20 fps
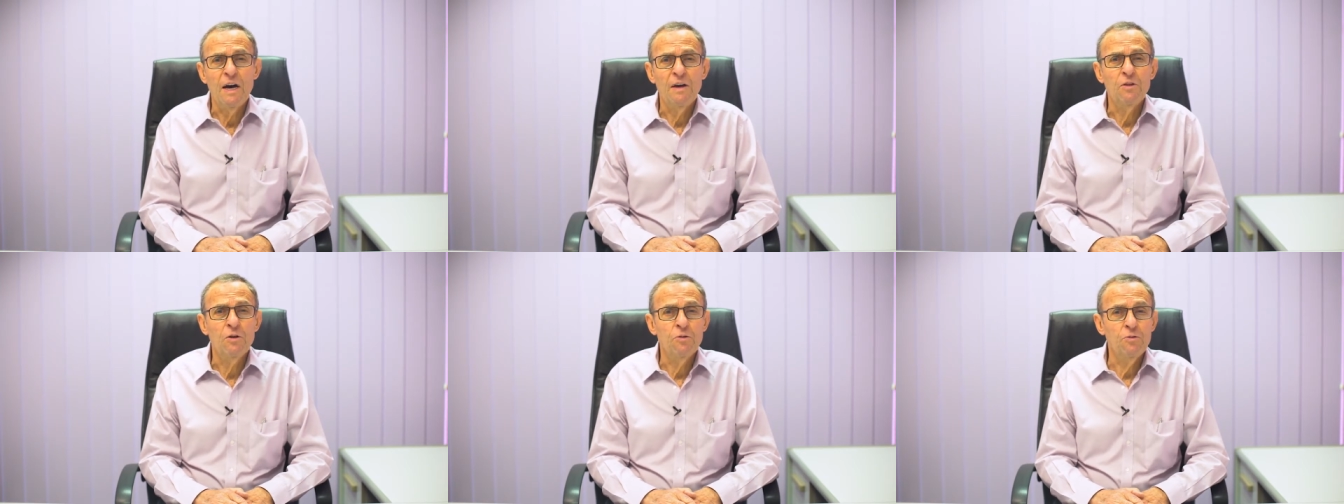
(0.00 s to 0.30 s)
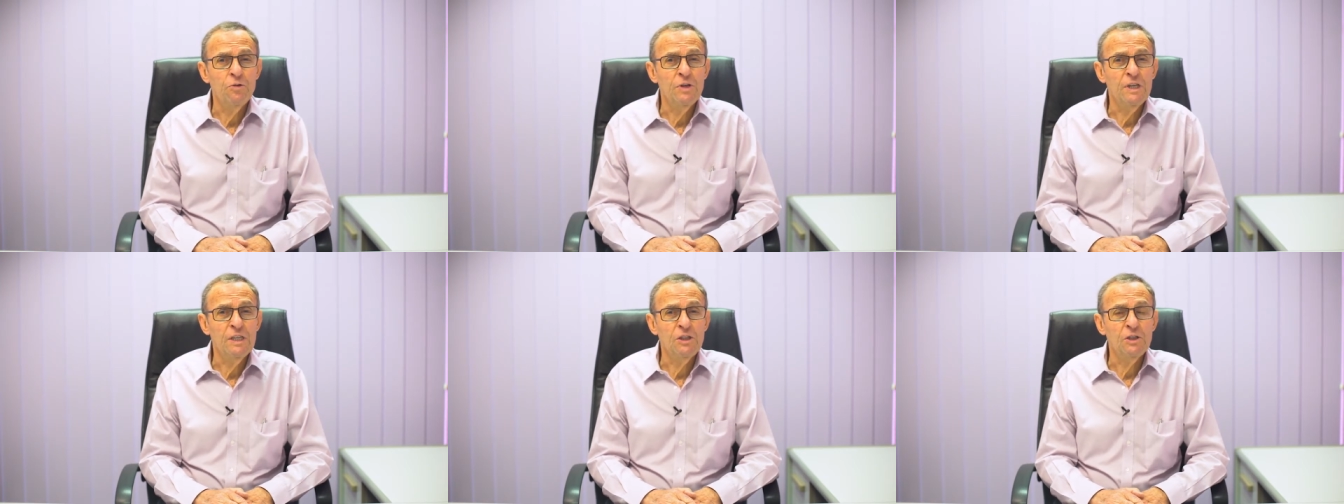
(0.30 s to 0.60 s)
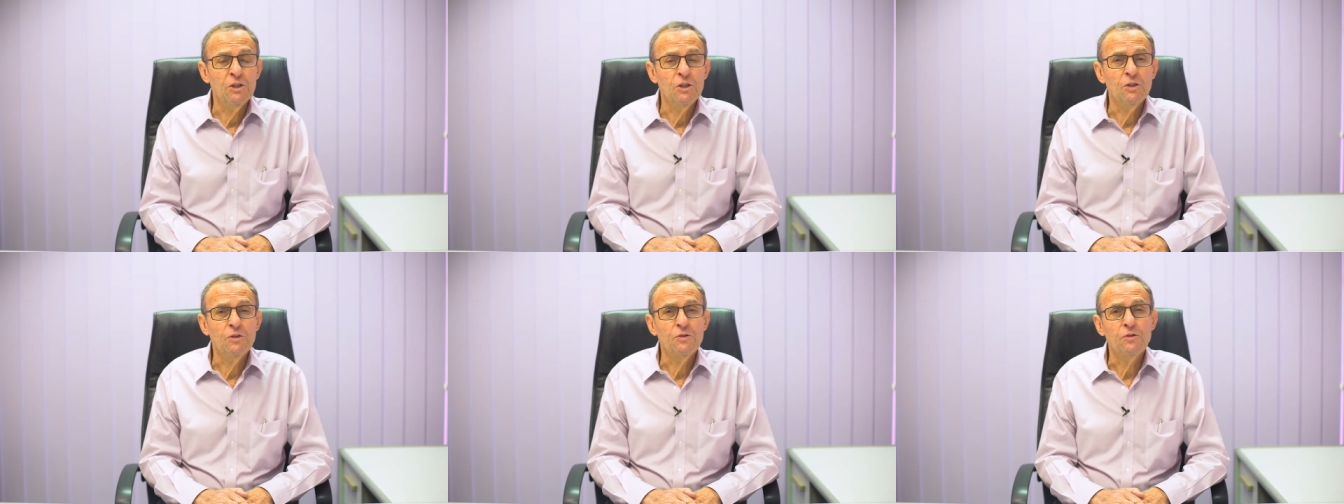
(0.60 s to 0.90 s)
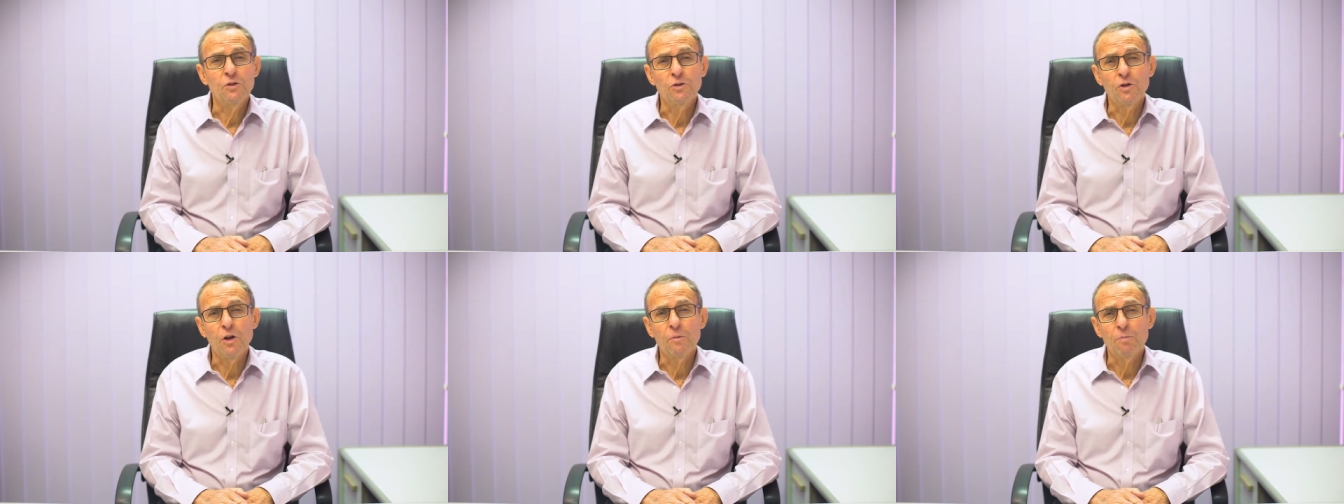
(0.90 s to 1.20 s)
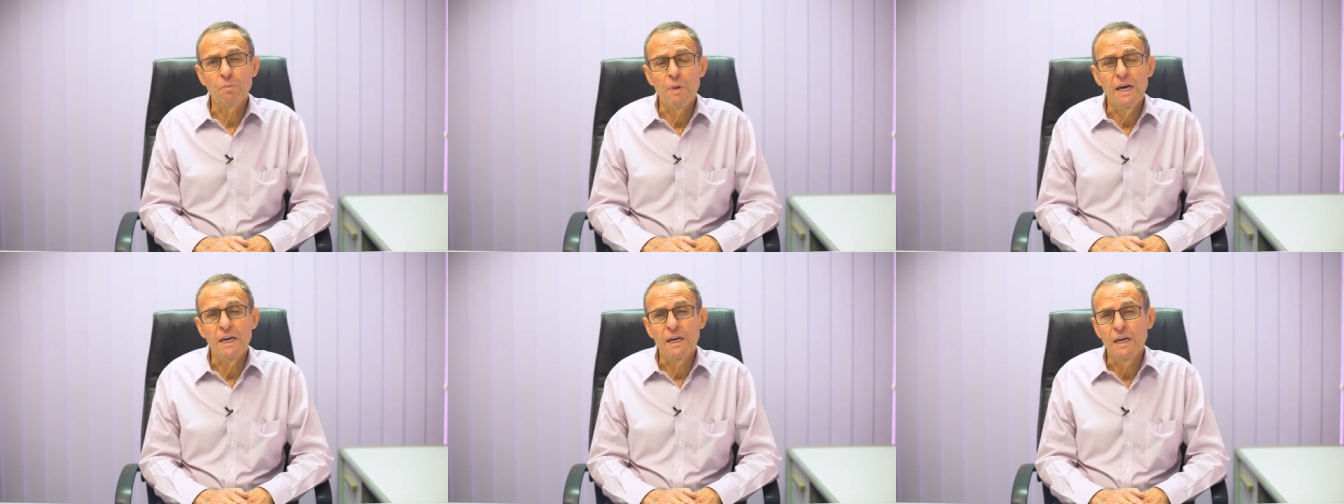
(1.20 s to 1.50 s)
other reasons for not
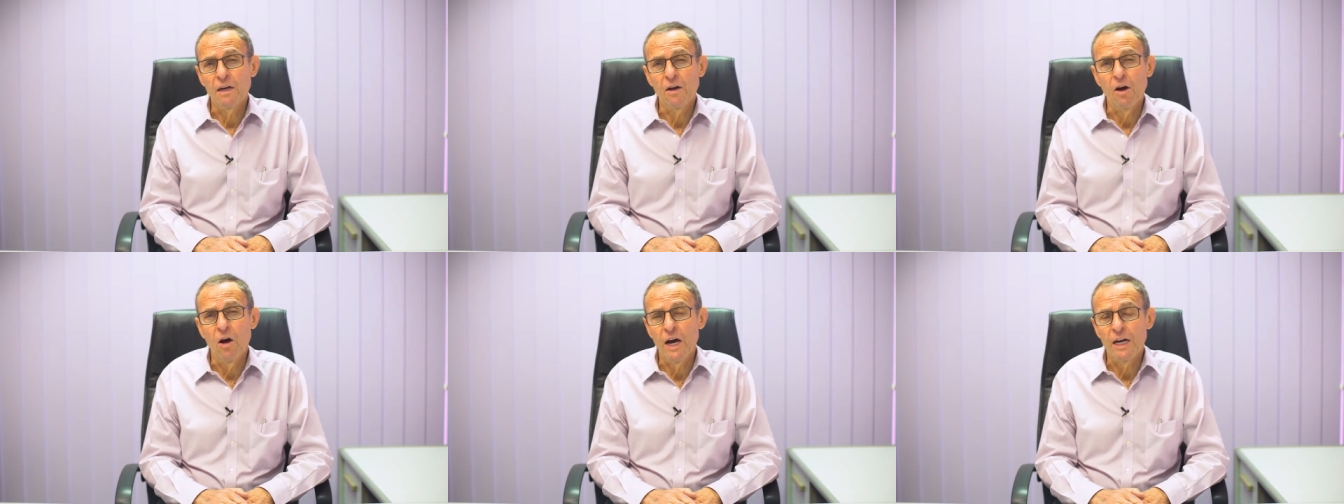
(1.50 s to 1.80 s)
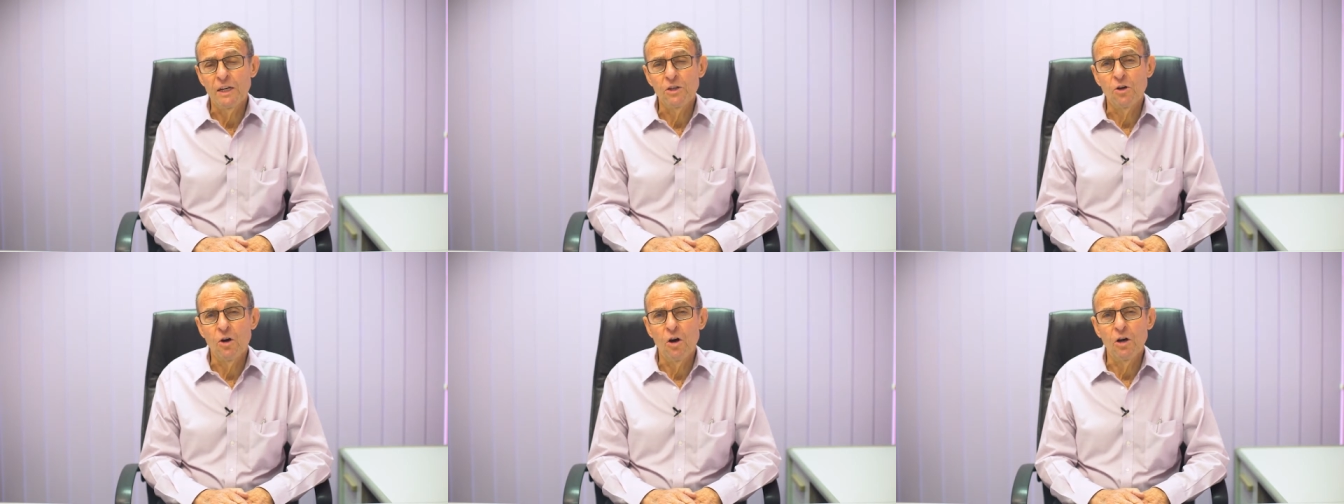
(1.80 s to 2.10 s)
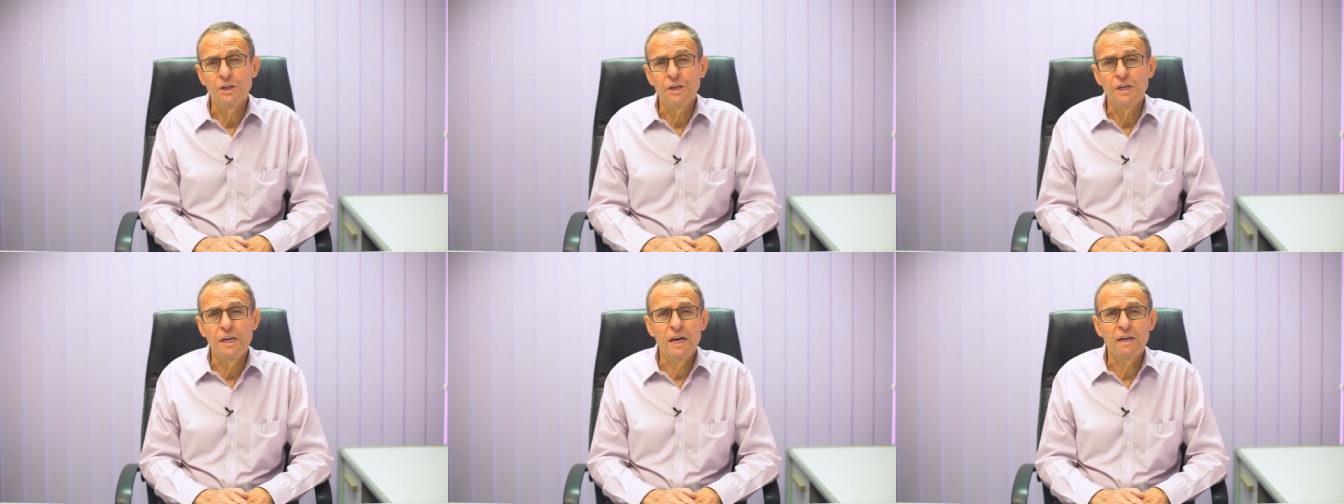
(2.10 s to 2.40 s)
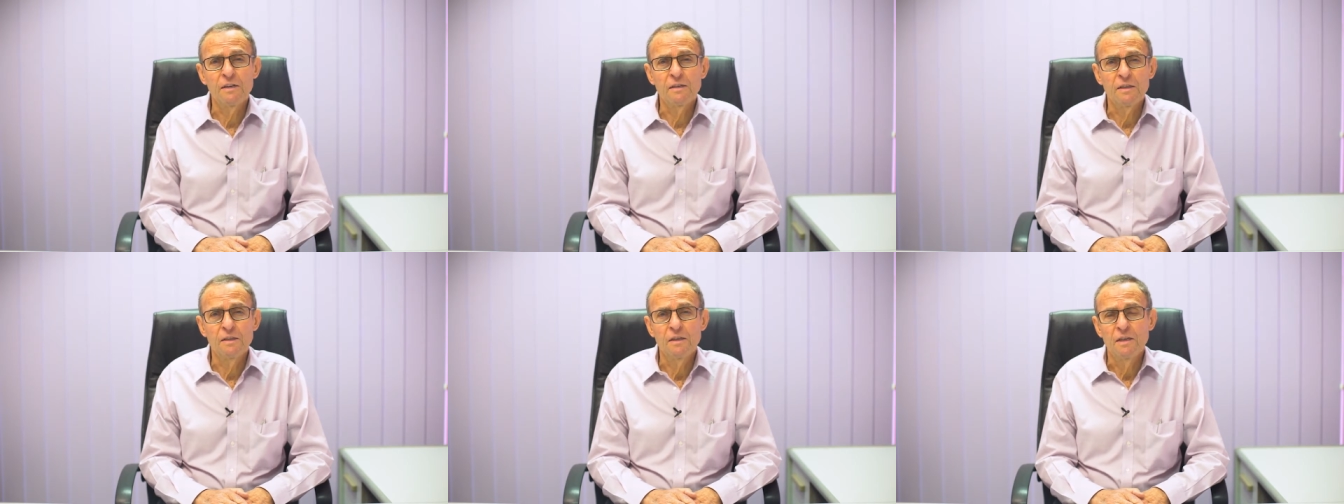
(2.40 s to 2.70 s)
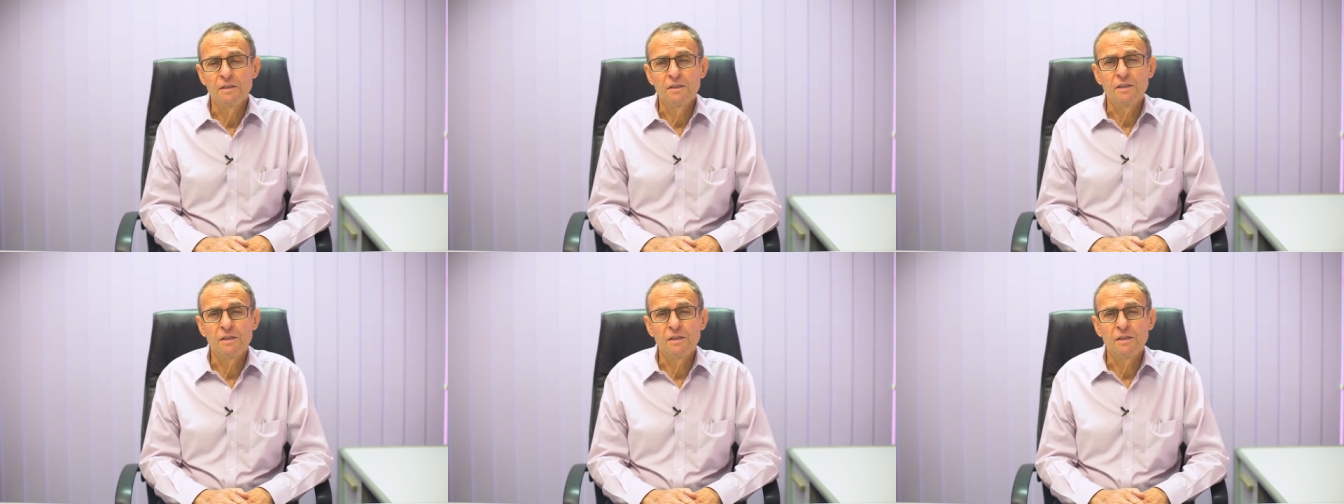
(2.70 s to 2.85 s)
making eye contact,